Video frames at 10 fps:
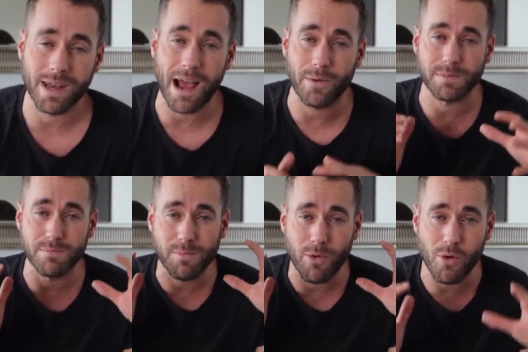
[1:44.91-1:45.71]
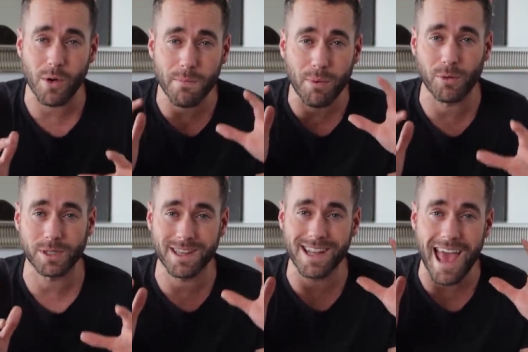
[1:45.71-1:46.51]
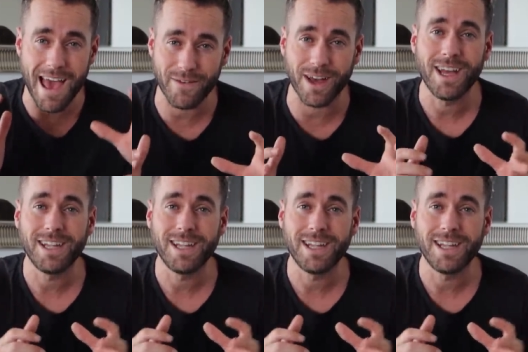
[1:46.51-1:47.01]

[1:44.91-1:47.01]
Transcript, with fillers: now is more important than ever